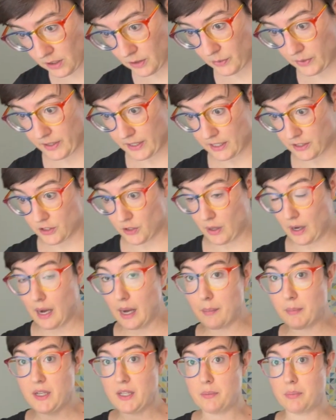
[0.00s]
with it. So
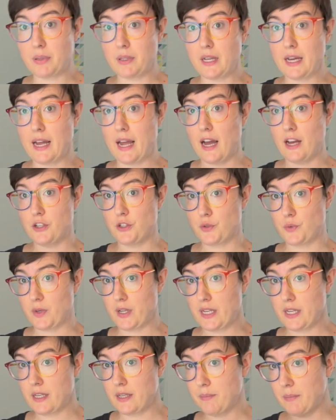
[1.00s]
I'm gonna play as
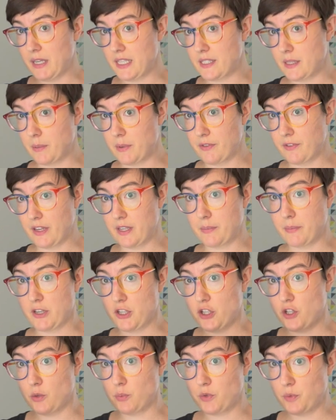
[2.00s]
written. My subdivided
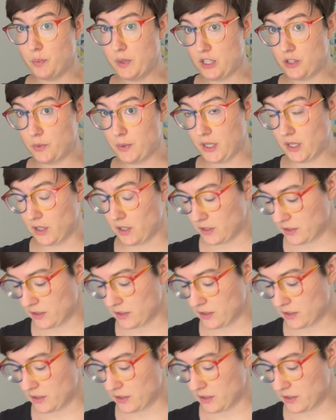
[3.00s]
metronome will be doing all